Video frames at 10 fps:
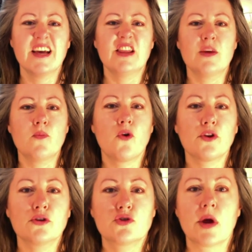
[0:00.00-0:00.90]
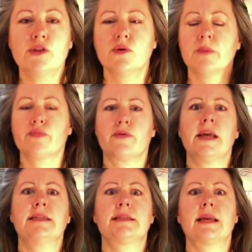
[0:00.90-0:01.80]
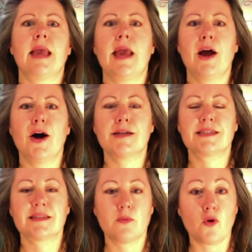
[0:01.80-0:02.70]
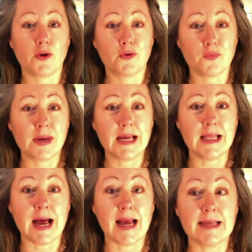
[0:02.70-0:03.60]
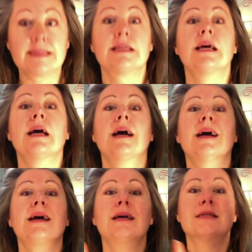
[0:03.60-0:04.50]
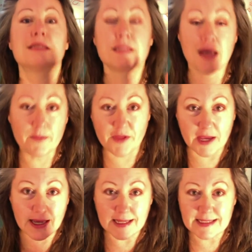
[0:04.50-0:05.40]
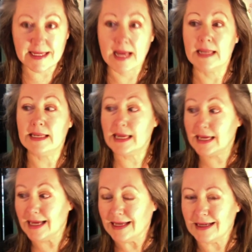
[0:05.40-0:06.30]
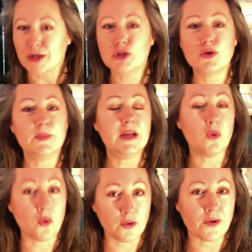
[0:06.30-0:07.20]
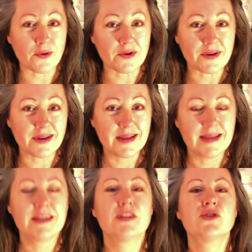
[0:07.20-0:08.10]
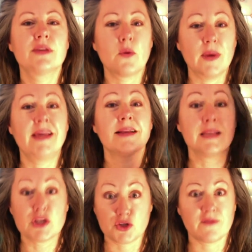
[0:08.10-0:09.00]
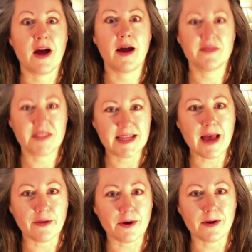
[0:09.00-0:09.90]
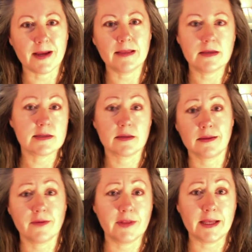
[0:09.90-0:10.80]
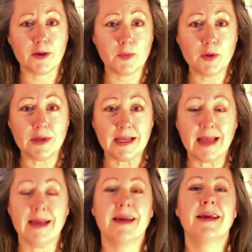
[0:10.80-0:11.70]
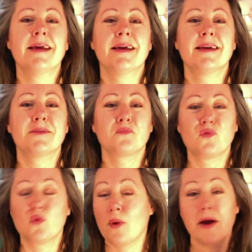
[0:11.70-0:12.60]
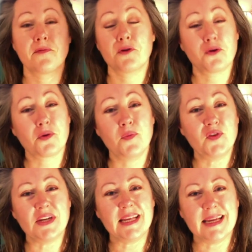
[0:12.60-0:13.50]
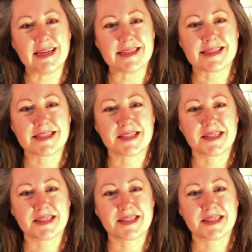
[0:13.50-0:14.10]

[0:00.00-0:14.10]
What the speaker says: The more you try to embrace the chaos, the more you realize some things need to be ordered so that we can survive together in this lovely community, wherever your community is.